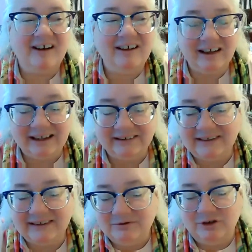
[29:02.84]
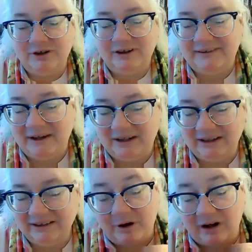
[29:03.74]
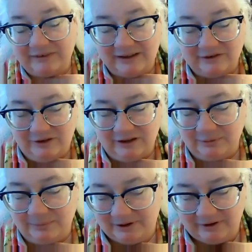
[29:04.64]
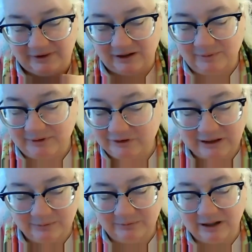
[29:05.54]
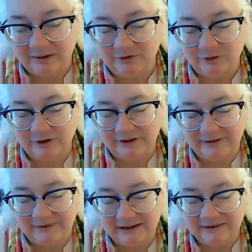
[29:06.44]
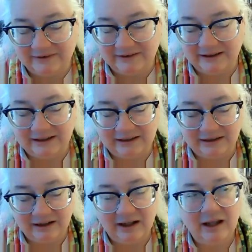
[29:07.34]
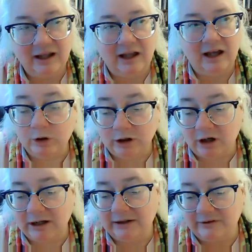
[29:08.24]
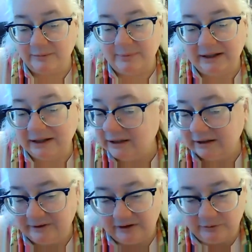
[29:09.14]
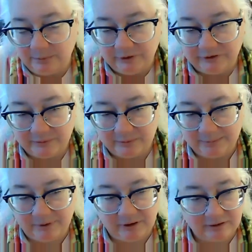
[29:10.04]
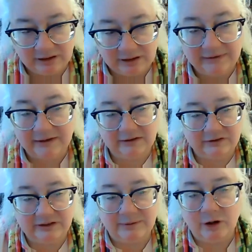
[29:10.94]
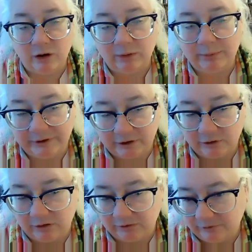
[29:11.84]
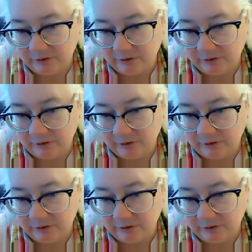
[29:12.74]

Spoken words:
well, I'm sure that the boss actually is part of the commission. I'm sure that they did work on it to make it accessible to people. And the same goal with the court